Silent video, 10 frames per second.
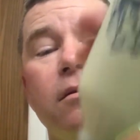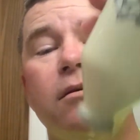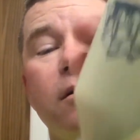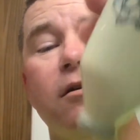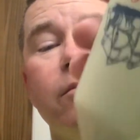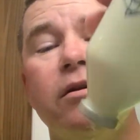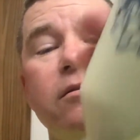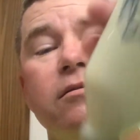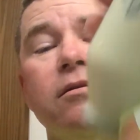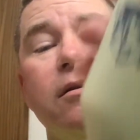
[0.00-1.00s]
how much
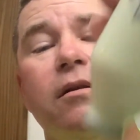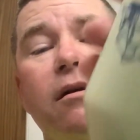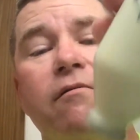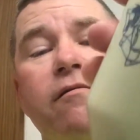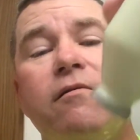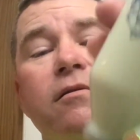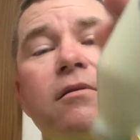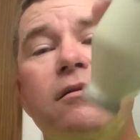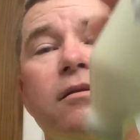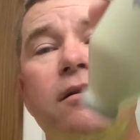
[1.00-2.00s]
is enough.
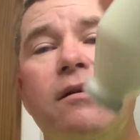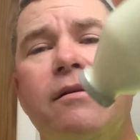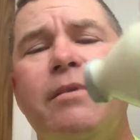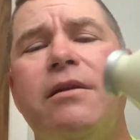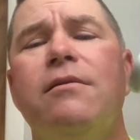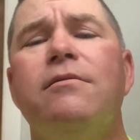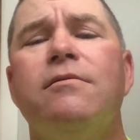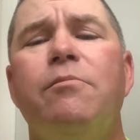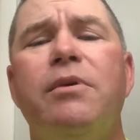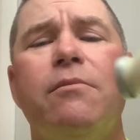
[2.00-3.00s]
I mean, this is a
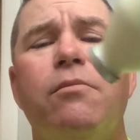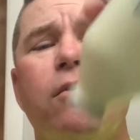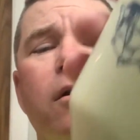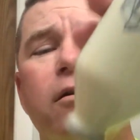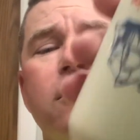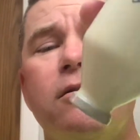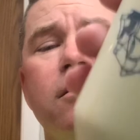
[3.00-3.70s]
big brush,